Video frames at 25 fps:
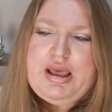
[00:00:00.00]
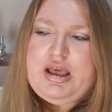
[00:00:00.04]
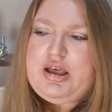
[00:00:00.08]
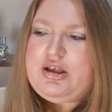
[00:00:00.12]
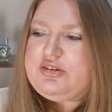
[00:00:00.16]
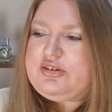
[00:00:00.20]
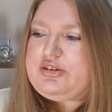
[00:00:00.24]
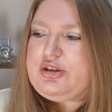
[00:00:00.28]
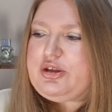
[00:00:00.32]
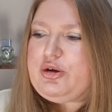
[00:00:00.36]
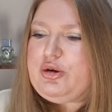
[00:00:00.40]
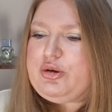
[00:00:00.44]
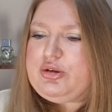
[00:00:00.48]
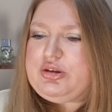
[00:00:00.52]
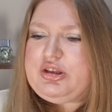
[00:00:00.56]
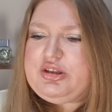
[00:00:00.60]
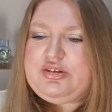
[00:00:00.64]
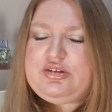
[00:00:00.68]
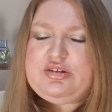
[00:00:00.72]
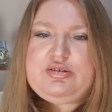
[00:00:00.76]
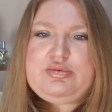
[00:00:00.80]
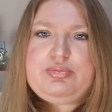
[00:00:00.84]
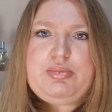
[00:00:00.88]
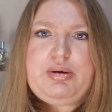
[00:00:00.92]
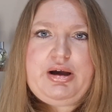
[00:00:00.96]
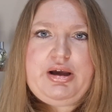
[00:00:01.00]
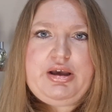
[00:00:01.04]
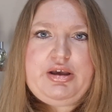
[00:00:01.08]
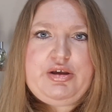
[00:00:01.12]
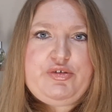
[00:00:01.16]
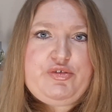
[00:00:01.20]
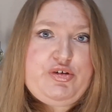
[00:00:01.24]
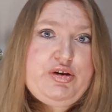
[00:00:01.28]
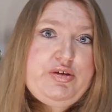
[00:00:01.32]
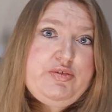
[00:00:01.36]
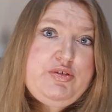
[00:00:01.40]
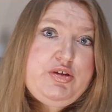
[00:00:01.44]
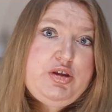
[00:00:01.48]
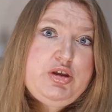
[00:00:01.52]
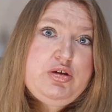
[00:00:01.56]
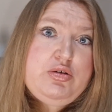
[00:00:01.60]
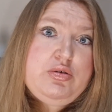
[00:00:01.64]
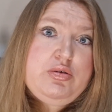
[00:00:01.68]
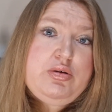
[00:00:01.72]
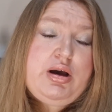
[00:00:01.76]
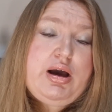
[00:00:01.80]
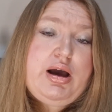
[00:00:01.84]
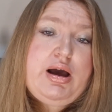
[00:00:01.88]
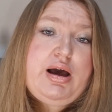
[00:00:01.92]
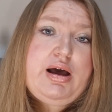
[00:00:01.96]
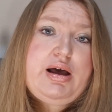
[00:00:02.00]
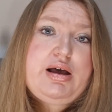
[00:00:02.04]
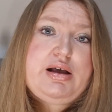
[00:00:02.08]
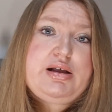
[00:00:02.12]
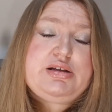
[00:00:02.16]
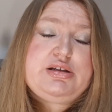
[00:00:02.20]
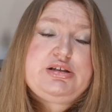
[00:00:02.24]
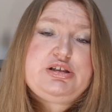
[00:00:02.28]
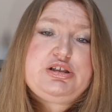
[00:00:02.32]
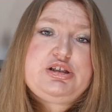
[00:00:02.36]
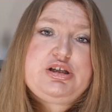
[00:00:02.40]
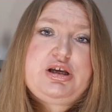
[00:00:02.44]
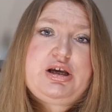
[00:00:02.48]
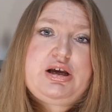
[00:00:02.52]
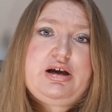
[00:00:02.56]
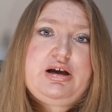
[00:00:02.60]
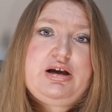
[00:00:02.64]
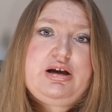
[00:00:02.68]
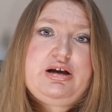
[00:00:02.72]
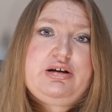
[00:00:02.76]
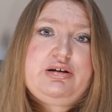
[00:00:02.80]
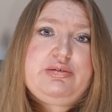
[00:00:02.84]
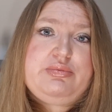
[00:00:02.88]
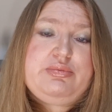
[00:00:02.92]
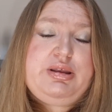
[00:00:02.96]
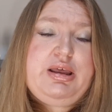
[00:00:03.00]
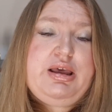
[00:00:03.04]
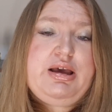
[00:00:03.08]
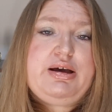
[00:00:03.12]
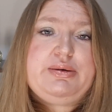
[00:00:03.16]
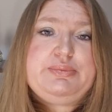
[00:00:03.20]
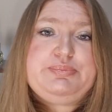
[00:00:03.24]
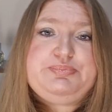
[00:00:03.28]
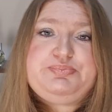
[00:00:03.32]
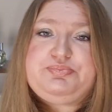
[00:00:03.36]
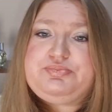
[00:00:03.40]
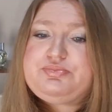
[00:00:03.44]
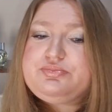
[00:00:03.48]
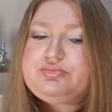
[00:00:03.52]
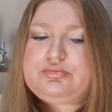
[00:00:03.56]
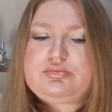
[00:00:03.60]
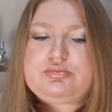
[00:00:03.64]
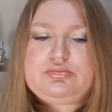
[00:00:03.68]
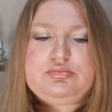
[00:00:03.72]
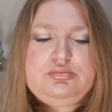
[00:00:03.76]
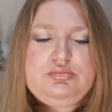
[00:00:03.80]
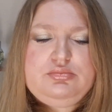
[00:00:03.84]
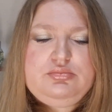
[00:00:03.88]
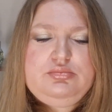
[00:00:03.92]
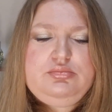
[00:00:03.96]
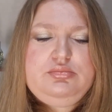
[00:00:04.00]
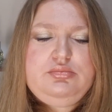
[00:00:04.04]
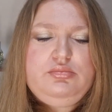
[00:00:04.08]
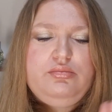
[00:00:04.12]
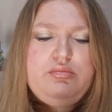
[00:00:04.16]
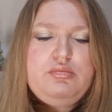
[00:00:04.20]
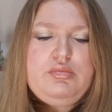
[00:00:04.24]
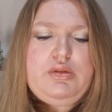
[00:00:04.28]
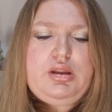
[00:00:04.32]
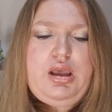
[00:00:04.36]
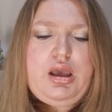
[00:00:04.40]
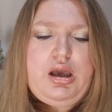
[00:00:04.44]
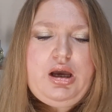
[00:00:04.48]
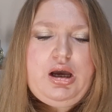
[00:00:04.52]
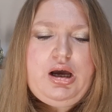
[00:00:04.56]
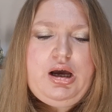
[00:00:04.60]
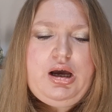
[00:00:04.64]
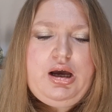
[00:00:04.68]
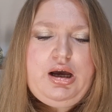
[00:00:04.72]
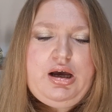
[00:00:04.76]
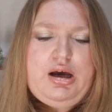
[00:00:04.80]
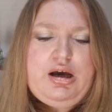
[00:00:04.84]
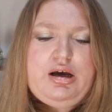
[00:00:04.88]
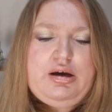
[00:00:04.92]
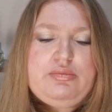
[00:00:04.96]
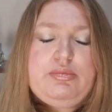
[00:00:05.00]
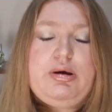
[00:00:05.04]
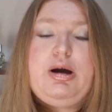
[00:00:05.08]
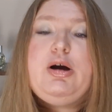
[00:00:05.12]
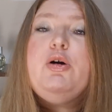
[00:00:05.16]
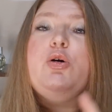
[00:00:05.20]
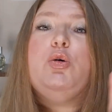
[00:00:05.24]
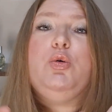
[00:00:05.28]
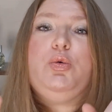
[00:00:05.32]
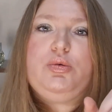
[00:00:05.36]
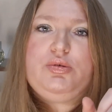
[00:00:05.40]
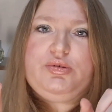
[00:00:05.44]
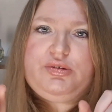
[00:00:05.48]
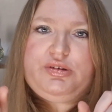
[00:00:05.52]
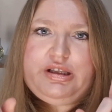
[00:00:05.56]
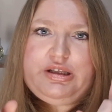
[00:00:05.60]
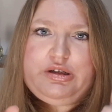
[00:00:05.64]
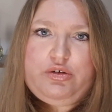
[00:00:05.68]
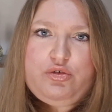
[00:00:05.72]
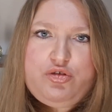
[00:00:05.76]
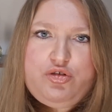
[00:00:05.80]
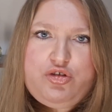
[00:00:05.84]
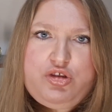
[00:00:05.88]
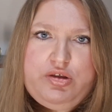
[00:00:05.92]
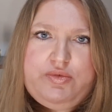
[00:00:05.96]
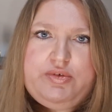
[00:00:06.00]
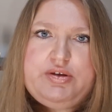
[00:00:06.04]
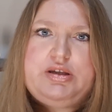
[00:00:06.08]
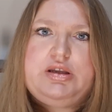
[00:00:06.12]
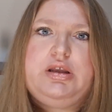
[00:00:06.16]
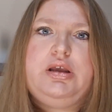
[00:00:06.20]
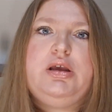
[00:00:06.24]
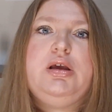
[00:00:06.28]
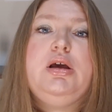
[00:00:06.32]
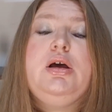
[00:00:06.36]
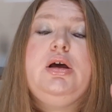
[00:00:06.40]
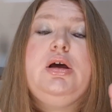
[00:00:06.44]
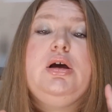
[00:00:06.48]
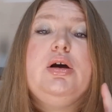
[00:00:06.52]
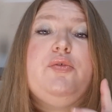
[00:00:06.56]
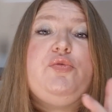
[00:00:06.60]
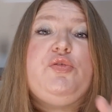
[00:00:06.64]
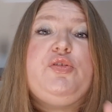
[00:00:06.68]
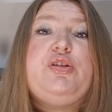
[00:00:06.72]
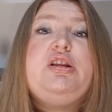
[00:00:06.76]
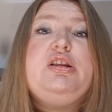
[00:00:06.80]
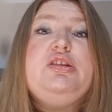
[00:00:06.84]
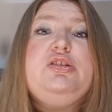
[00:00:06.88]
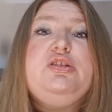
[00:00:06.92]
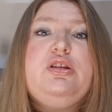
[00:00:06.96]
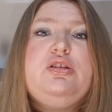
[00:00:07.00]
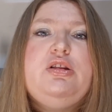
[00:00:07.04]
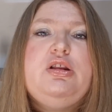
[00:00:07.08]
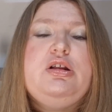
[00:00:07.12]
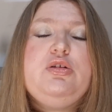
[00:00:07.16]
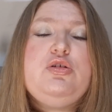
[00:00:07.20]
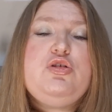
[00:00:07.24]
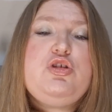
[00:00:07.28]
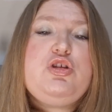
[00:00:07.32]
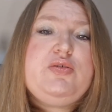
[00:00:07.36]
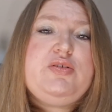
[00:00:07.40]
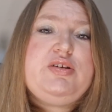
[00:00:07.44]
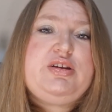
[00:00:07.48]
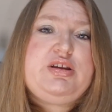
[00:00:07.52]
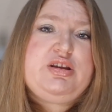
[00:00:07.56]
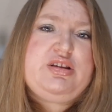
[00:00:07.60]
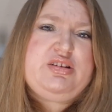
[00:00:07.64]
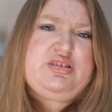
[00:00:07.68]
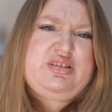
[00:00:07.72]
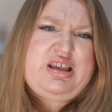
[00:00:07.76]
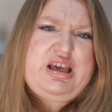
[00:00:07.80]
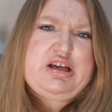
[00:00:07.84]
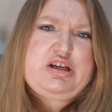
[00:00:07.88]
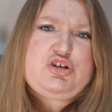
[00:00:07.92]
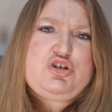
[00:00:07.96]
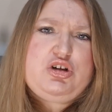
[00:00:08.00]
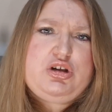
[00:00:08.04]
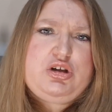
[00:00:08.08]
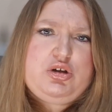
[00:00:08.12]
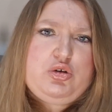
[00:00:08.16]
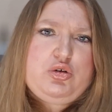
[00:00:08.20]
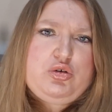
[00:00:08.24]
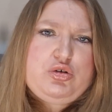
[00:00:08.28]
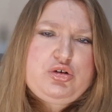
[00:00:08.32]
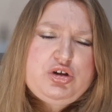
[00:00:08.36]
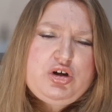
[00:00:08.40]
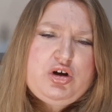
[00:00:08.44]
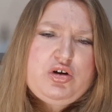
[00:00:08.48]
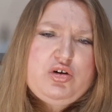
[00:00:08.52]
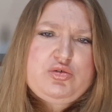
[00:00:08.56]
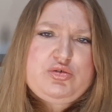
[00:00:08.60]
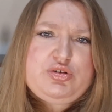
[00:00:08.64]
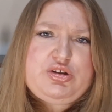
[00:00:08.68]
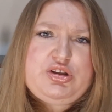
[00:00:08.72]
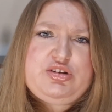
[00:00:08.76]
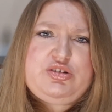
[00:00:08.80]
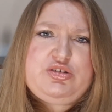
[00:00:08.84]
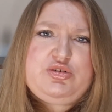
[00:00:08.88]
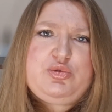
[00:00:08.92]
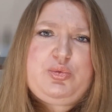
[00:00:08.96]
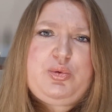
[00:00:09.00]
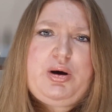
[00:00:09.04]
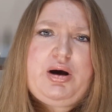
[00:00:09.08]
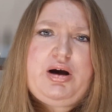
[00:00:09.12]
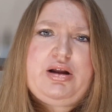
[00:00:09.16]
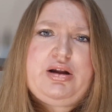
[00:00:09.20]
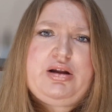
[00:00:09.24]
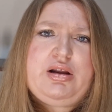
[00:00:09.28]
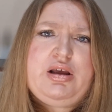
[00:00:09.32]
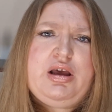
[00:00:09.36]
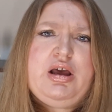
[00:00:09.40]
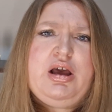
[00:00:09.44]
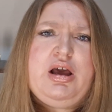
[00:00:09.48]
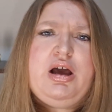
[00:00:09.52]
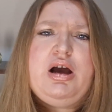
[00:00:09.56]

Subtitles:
So this is my review, and yeah. Oh, the longevity. The longevity is actually good on this one.